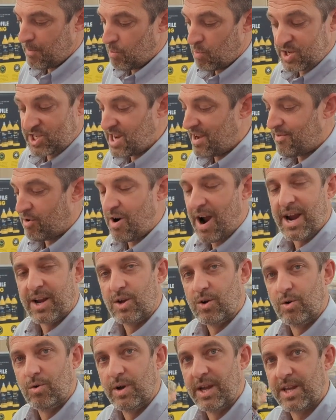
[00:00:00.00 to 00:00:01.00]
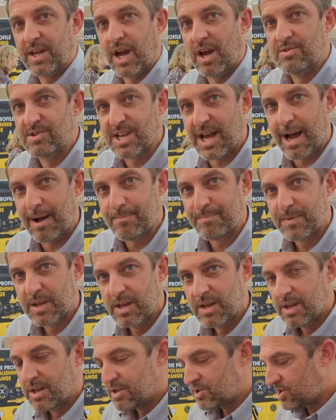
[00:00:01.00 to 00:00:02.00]
whichever angle it goes at.
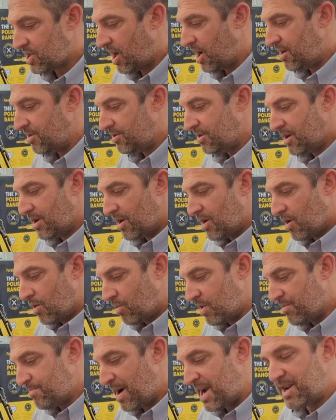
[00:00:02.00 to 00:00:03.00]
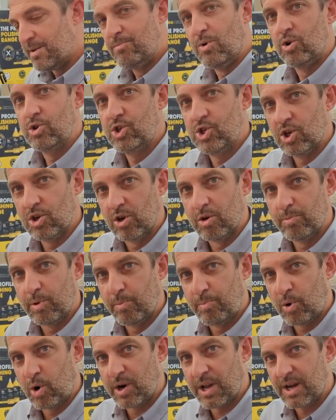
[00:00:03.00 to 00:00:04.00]
So we've made a more
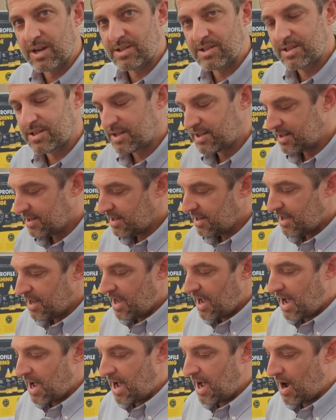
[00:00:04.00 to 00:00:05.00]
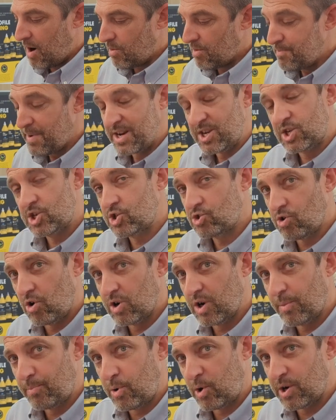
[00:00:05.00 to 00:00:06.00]
durable product, we've made a
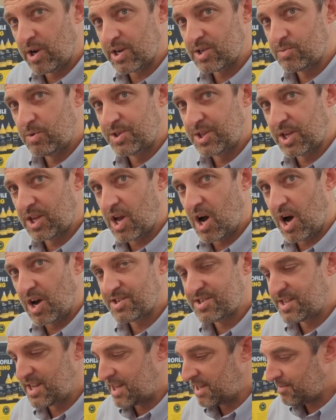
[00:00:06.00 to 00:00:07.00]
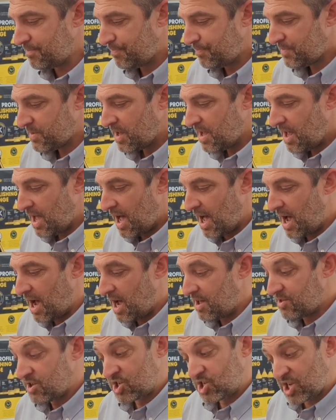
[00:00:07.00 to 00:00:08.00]
stronger product with the casting,
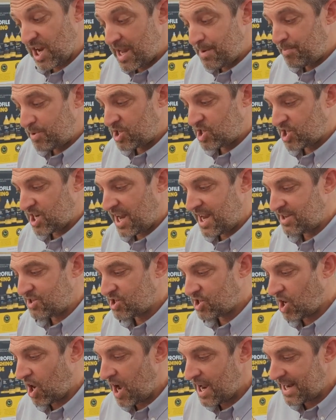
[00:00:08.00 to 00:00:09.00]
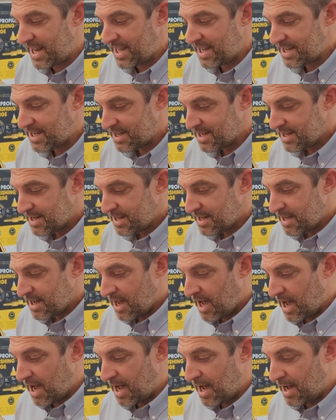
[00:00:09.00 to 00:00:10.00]
the shape has changed slightly.
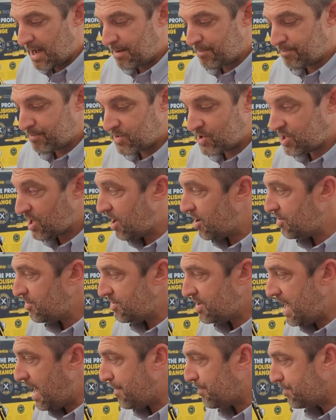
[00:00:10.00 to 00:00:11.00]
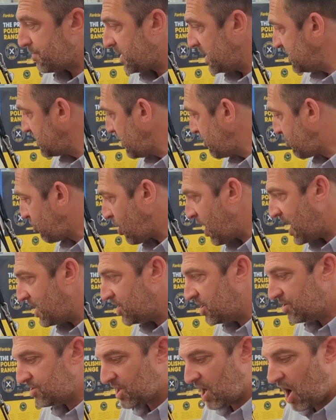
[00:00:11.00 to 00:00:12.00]
So yeah, these are
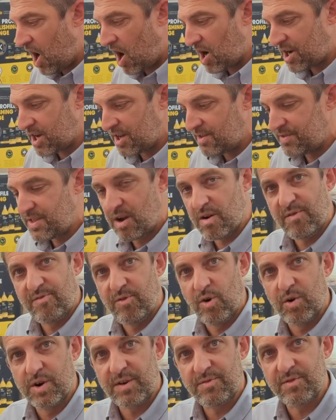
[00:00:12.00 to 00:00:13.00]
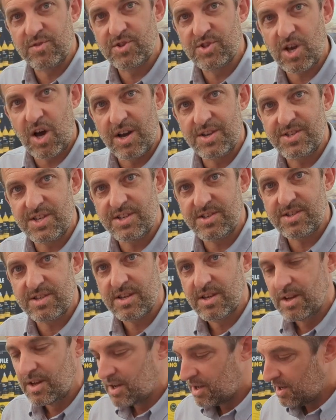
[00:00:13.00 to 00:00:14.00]
brand new to Harken. There are 4 different sizes.